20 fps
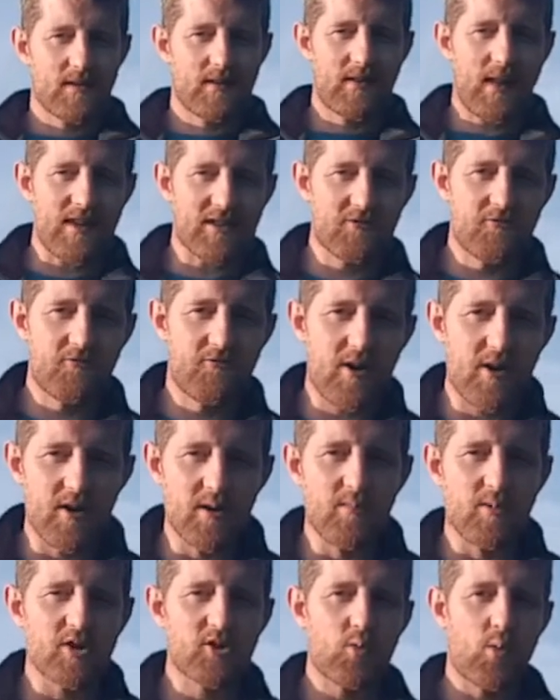That's
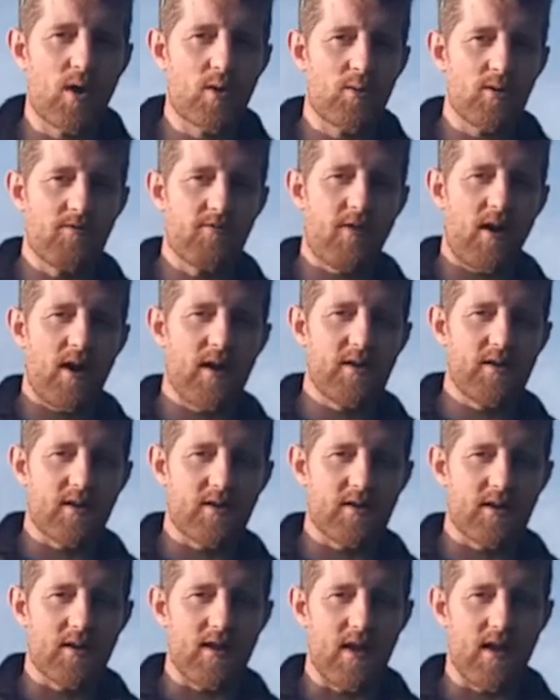very much where we find
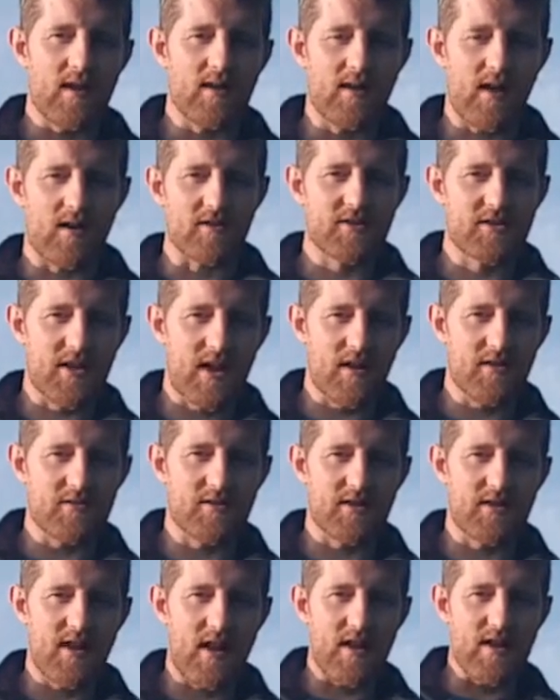ourselves
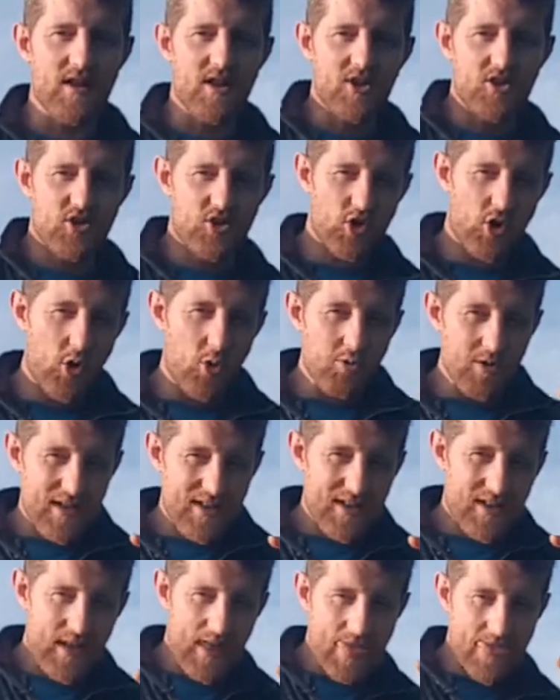today. So
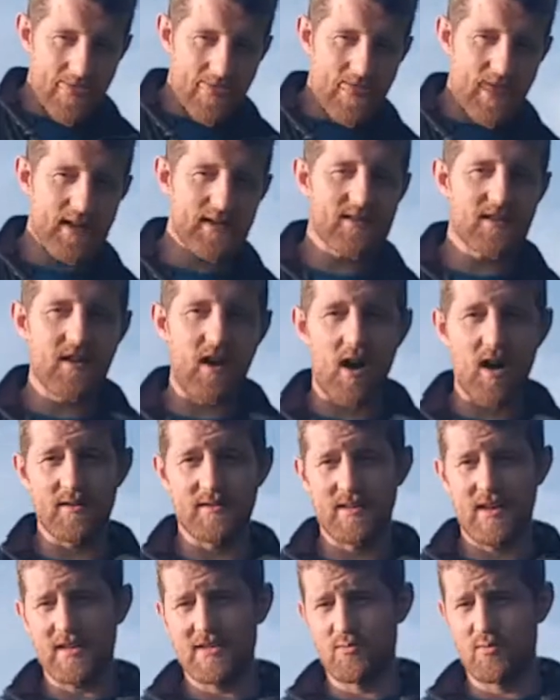in this
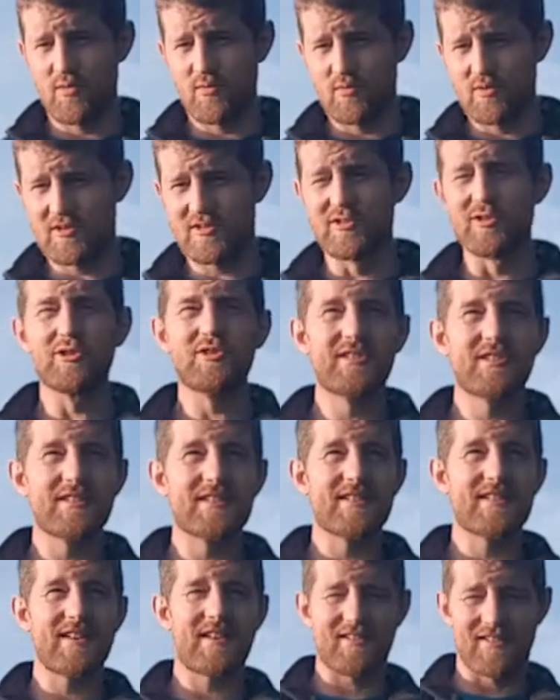context, we could
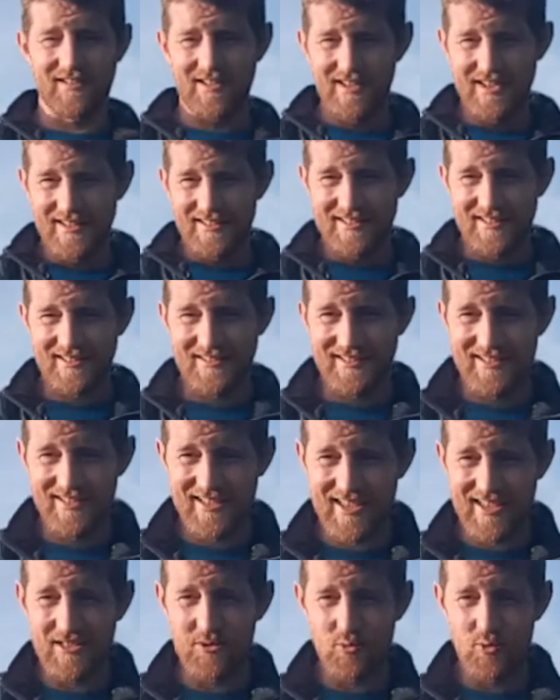consider that
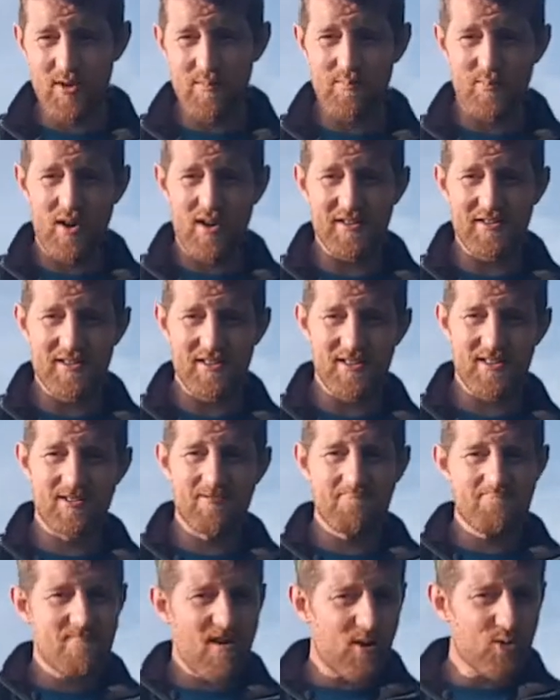today's wheat prices
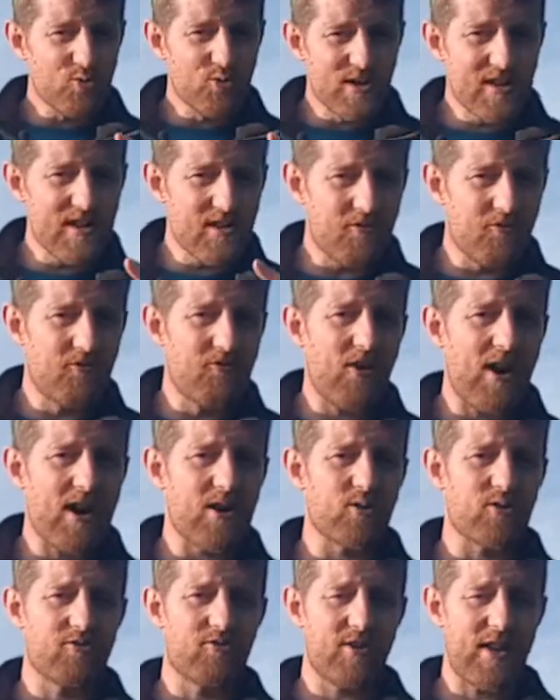are really a
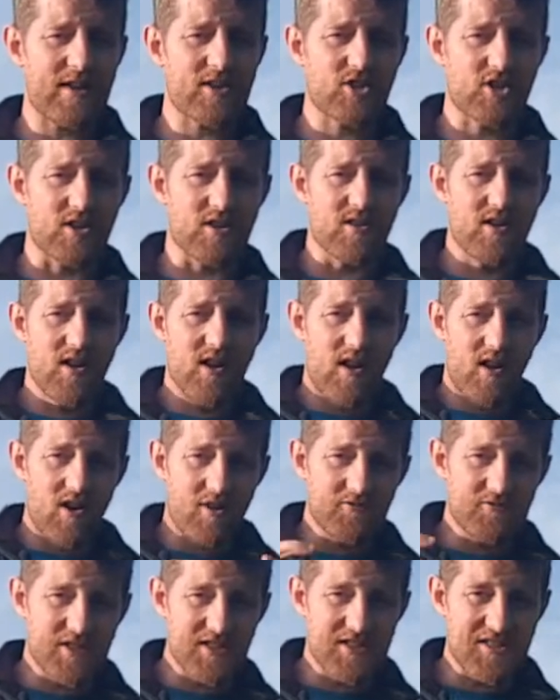fair reflection
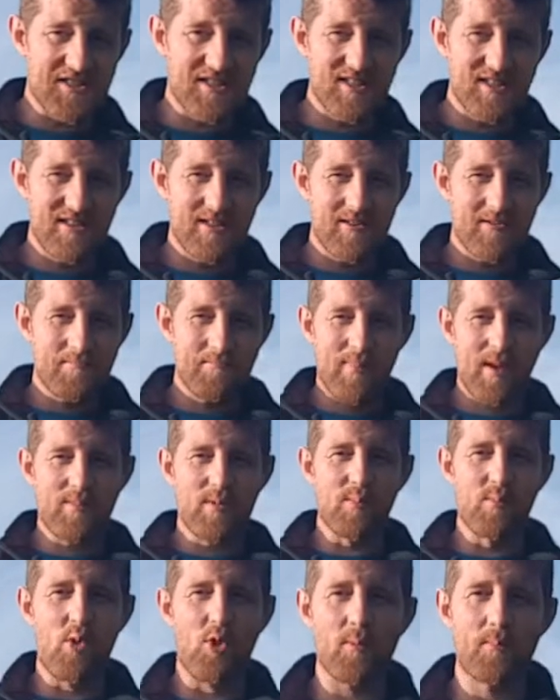of this
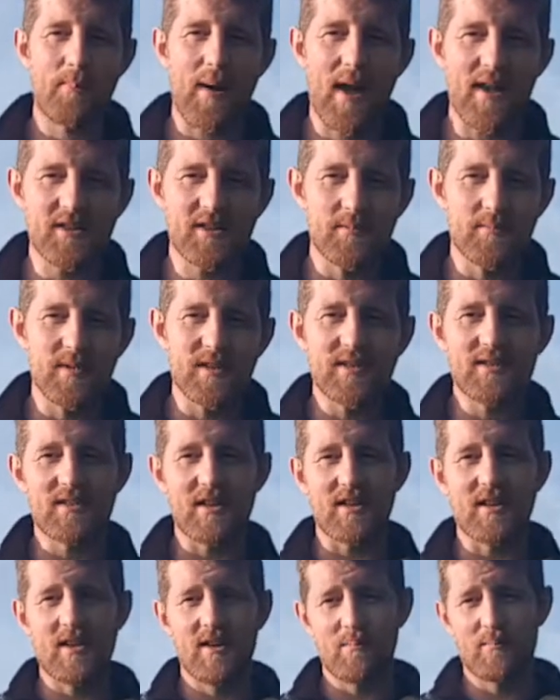maybe more
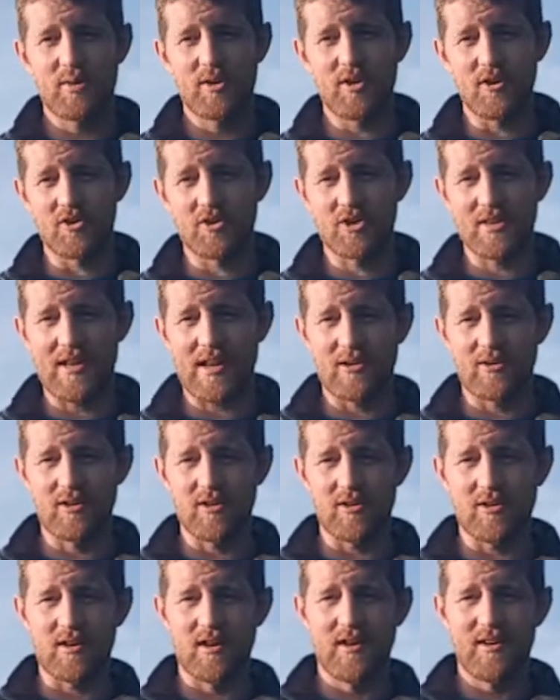pessimistic production
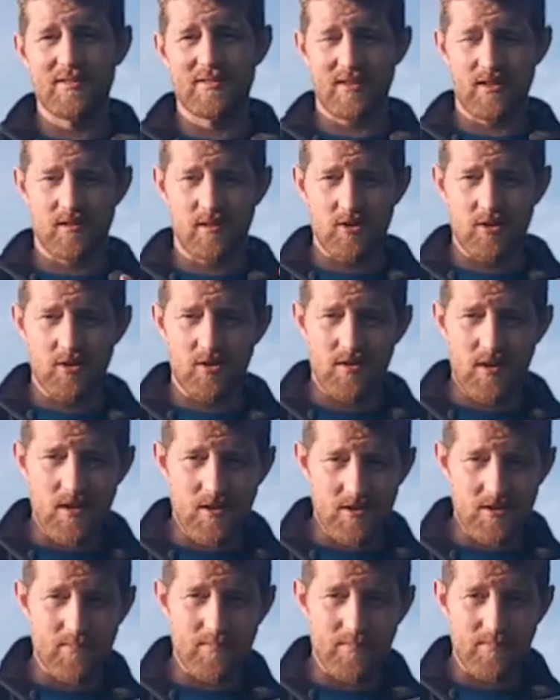outlook than
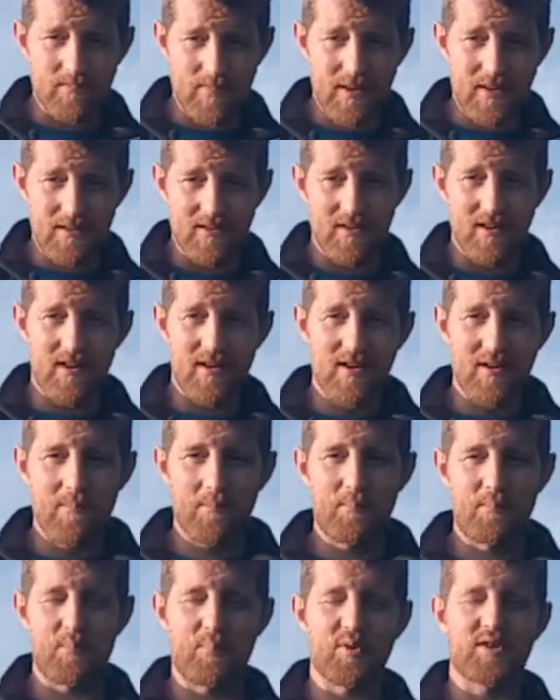is being
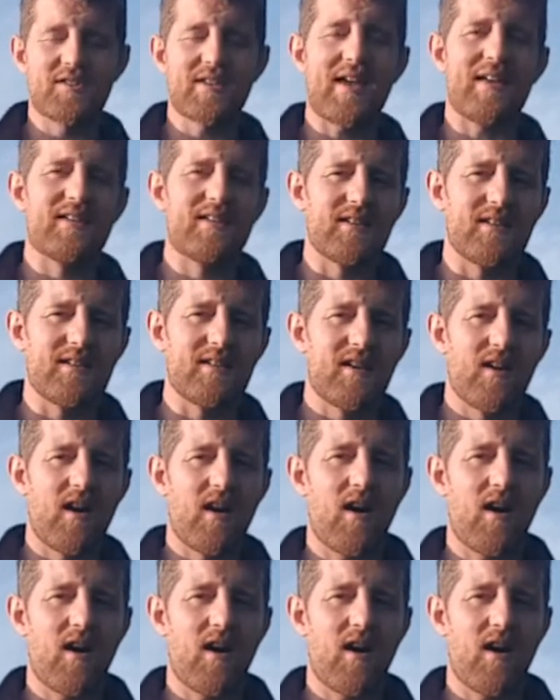presented